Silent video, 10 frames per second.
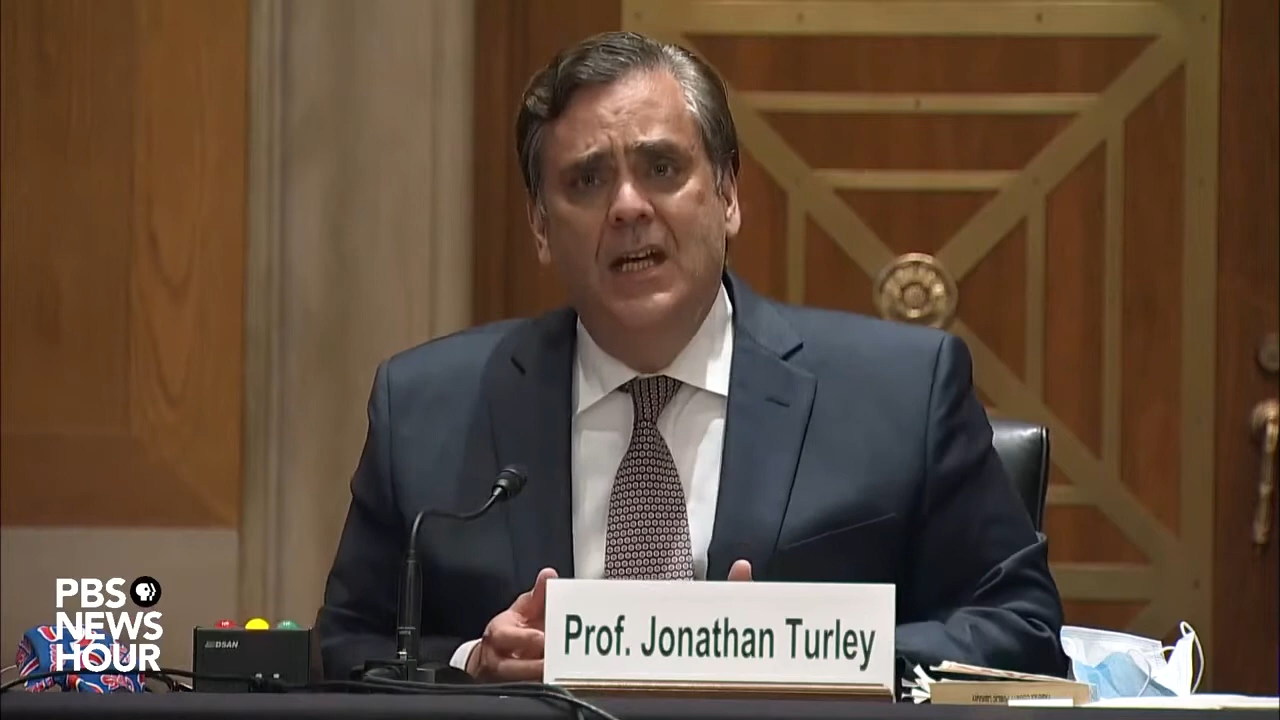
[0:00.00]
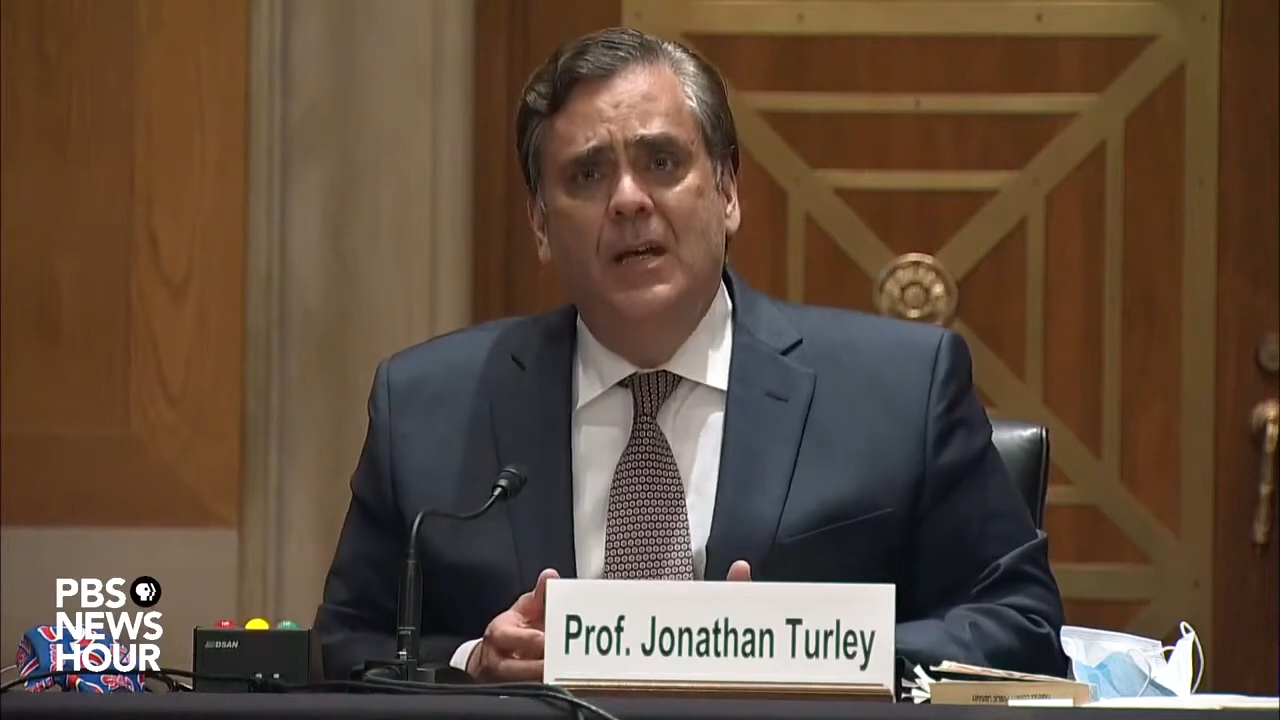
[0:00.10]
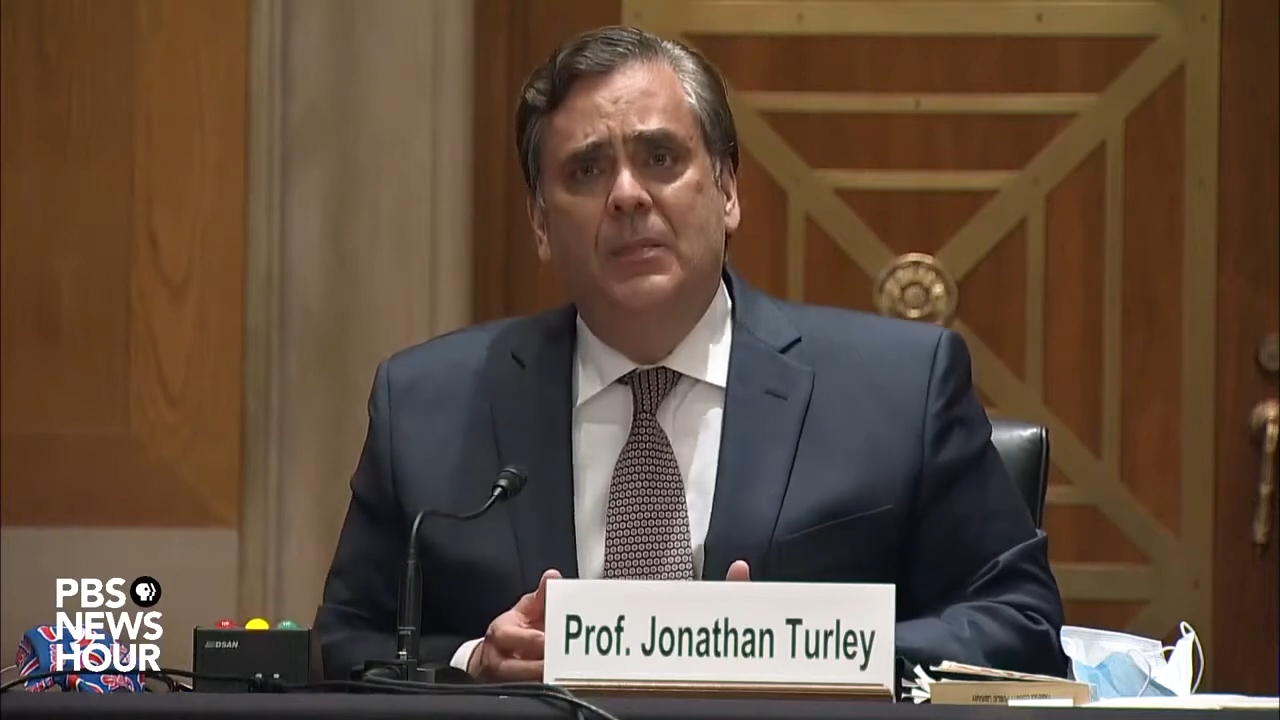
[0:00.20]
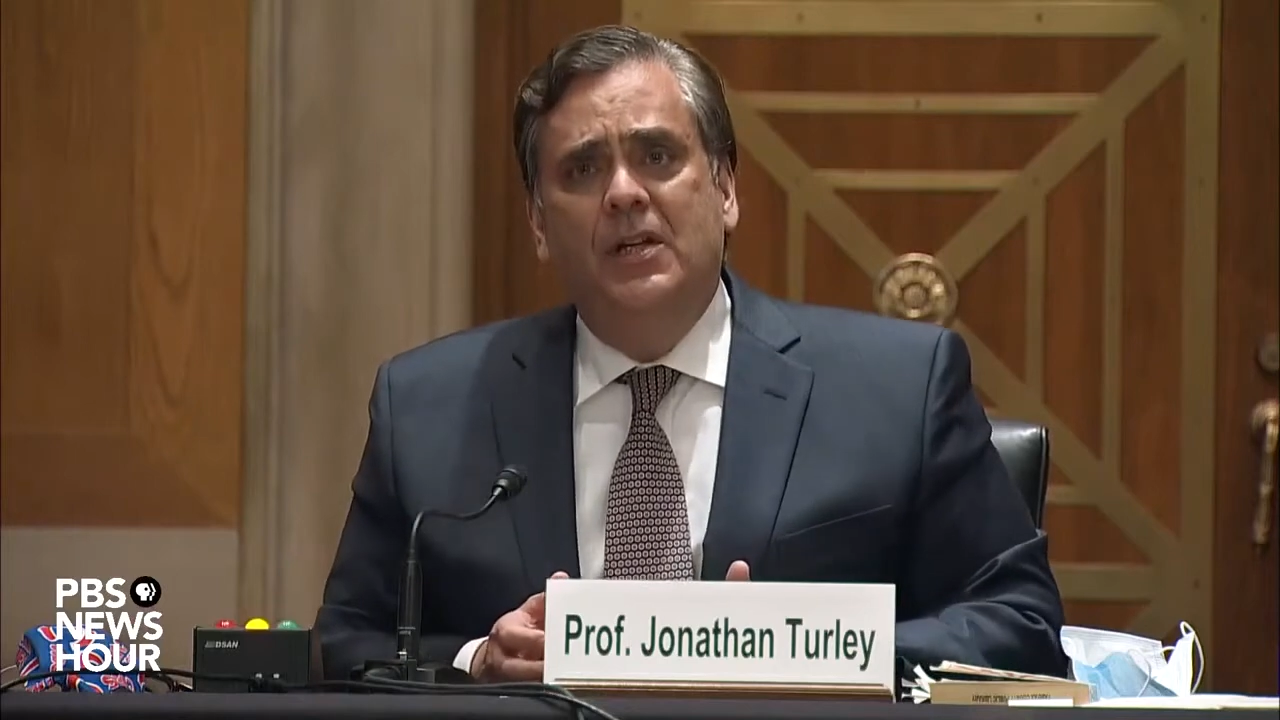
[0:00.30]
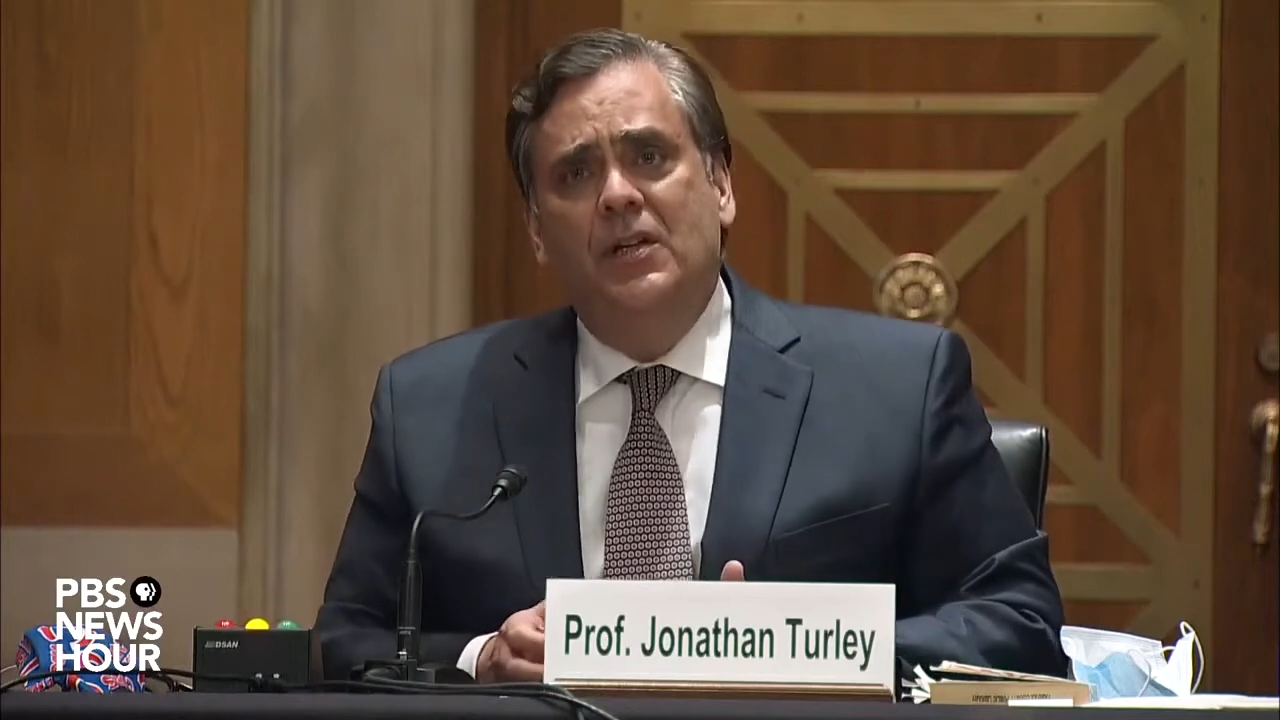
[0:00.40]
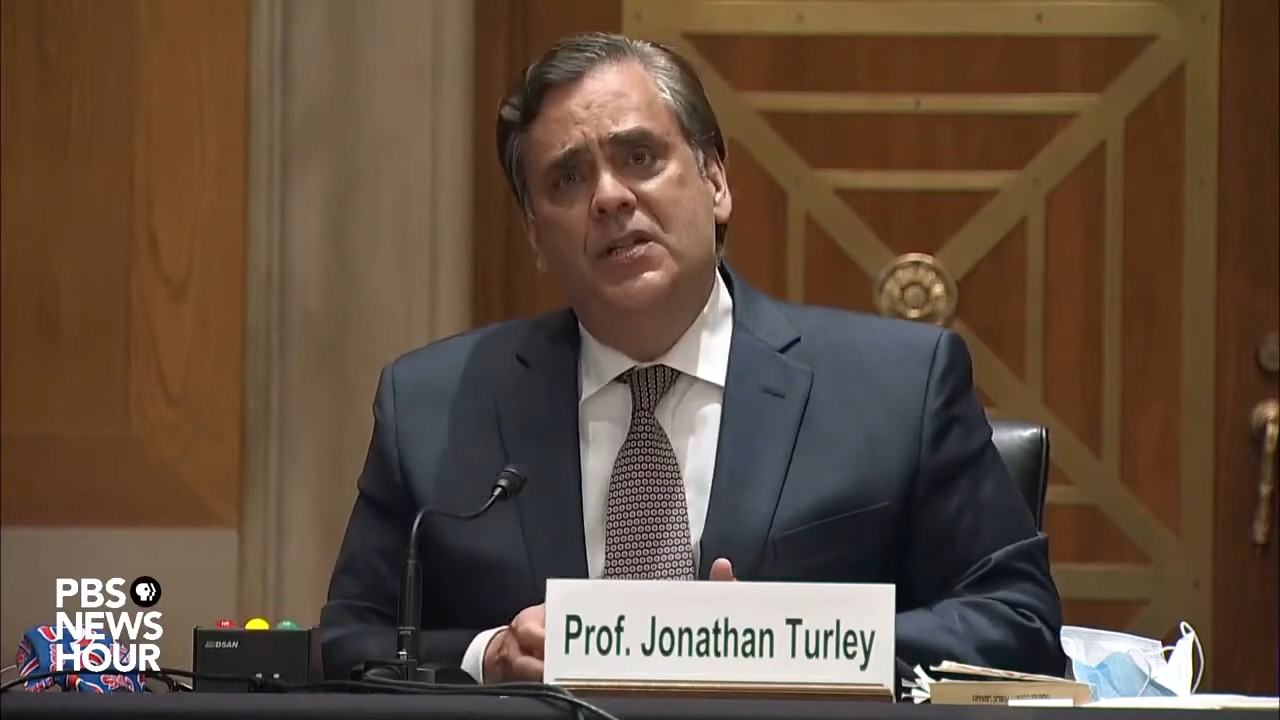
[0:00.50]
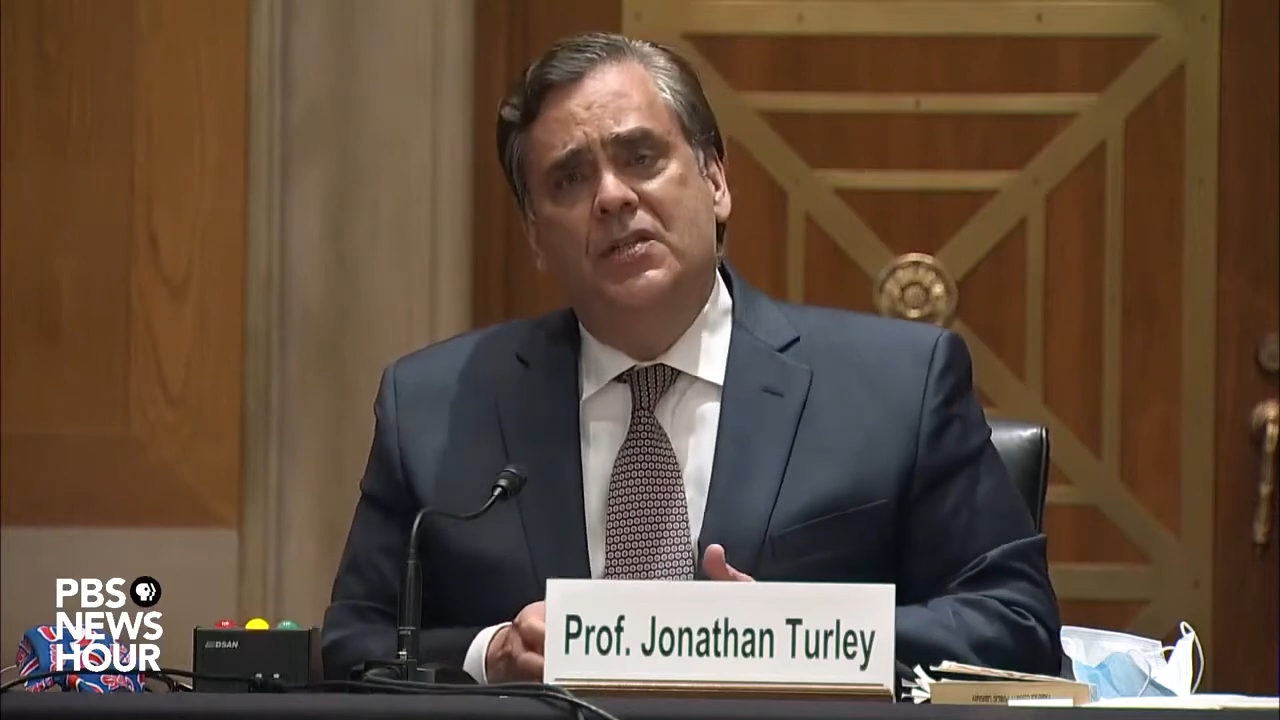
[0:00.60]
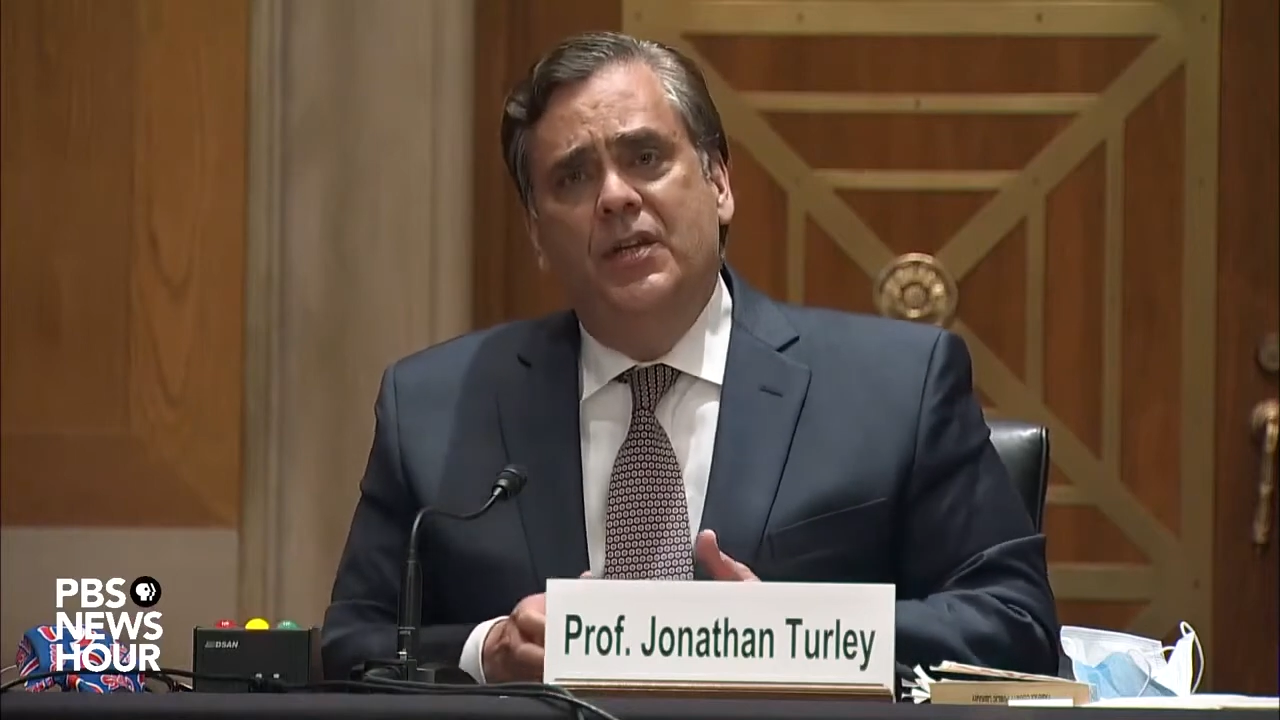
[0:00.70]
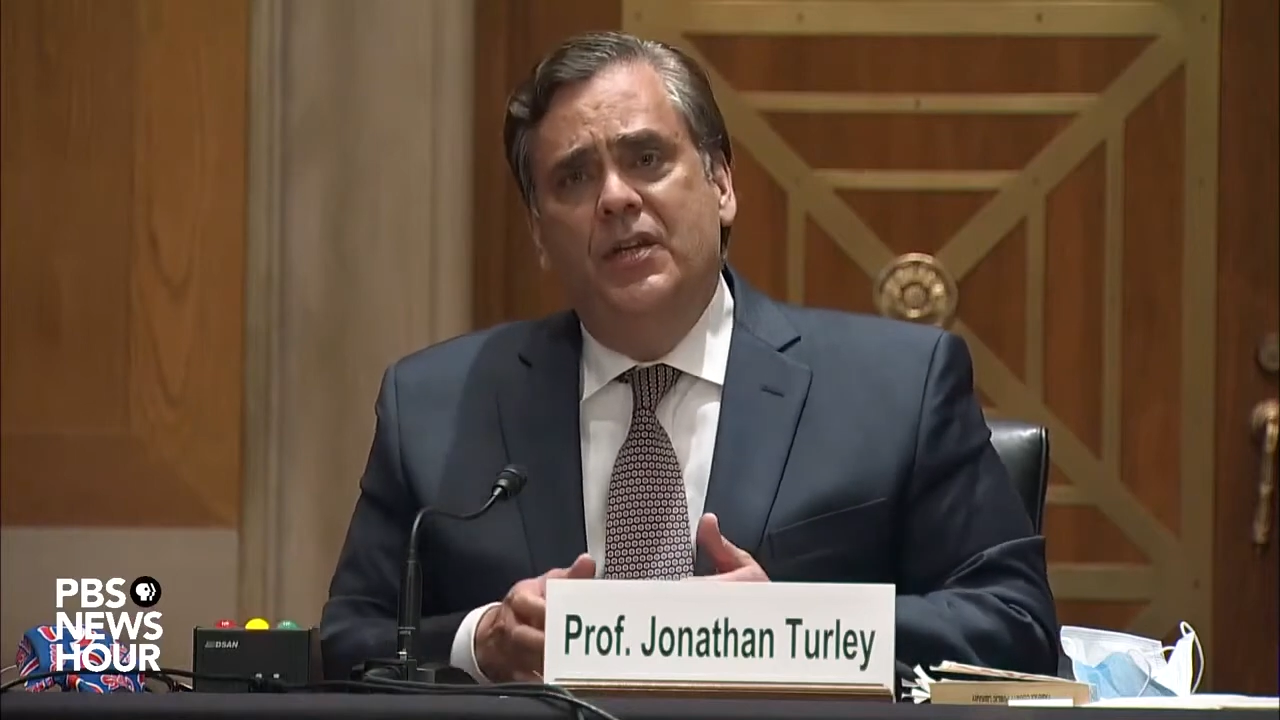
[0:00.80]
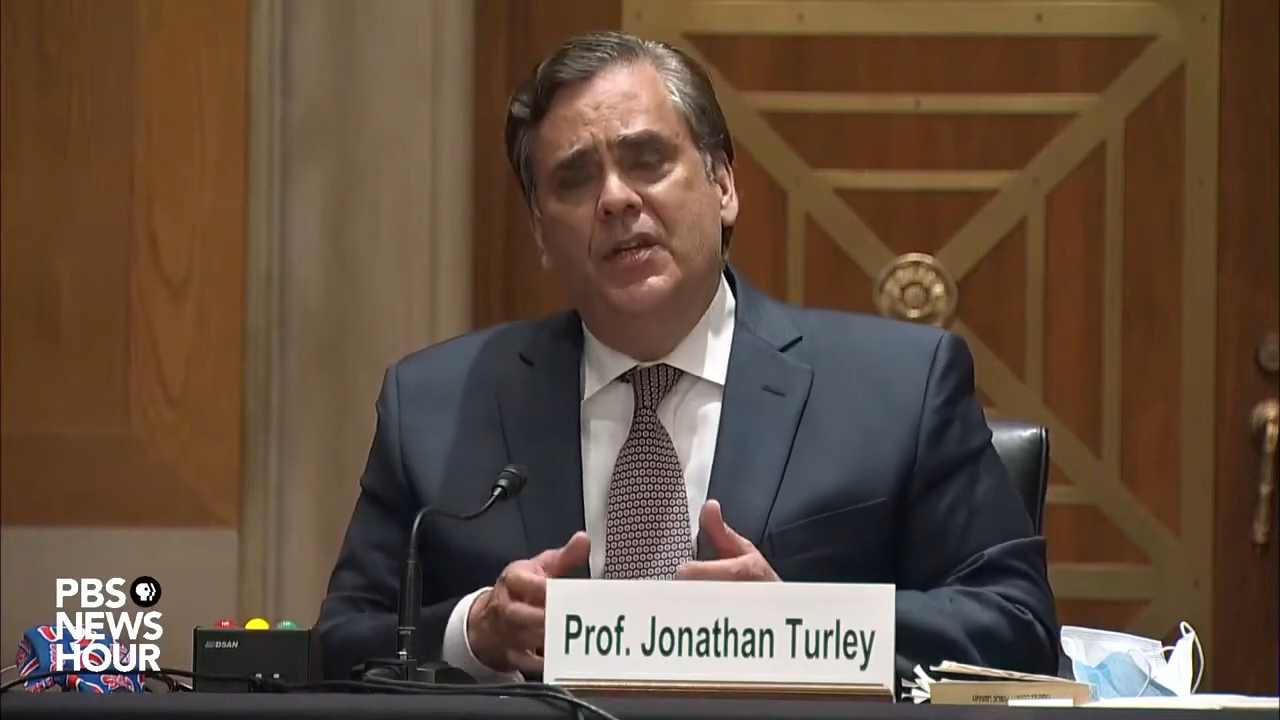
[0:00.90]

because